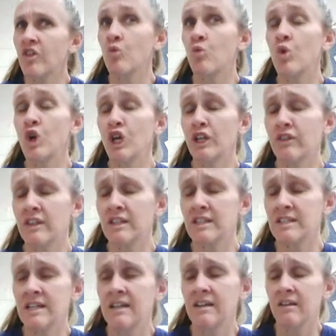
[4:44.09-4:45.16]
The wood
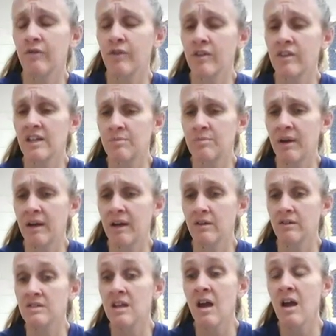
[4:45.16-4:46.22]
that's needed for these
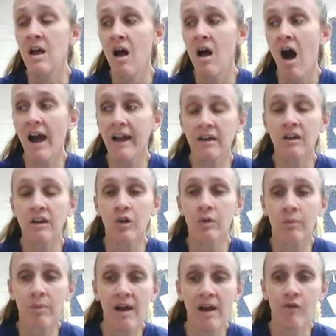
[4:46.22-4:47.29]
barrels, I can go
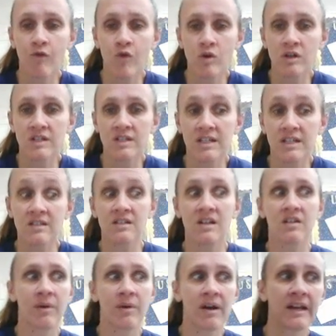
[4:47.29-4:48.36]
and buy the forest instead
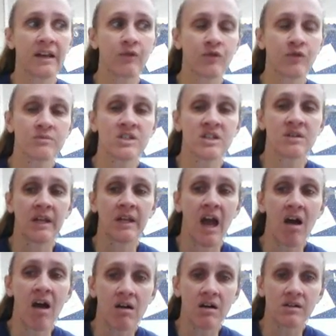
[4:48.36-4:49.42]
of buying it from somebody
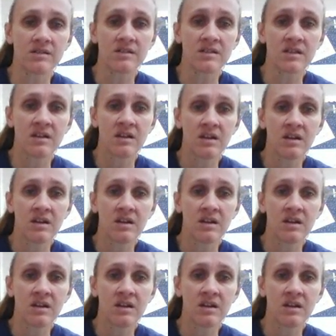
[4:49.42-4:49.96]
else.